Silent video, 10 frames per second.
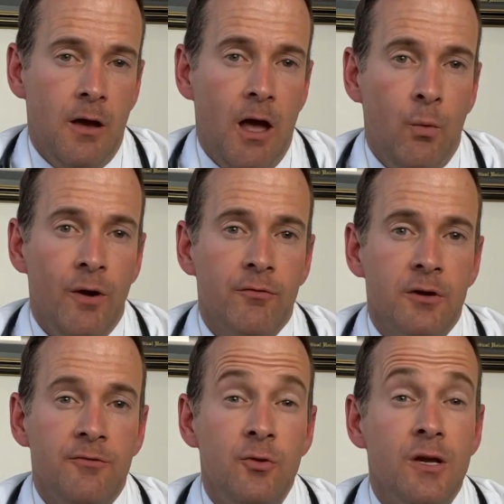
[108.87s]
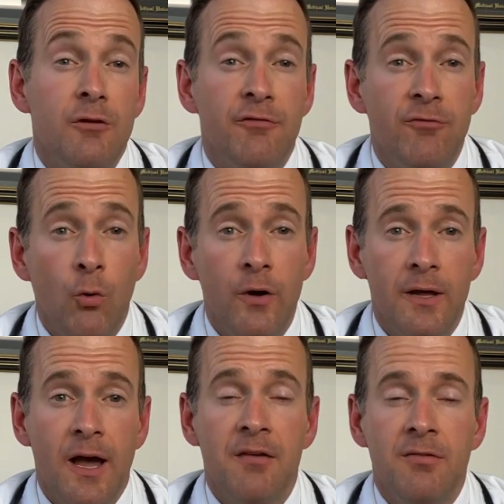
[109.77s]
However, if you can afford
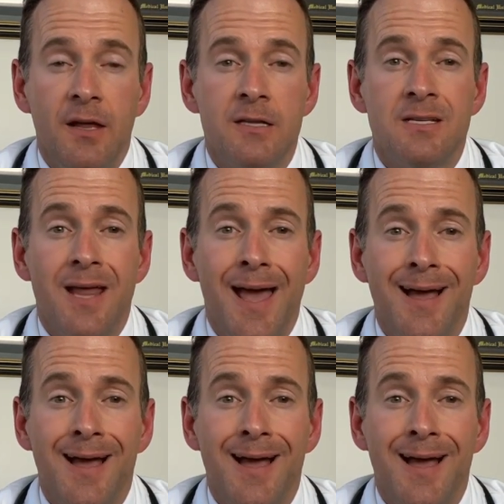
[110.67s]
it, I think it's an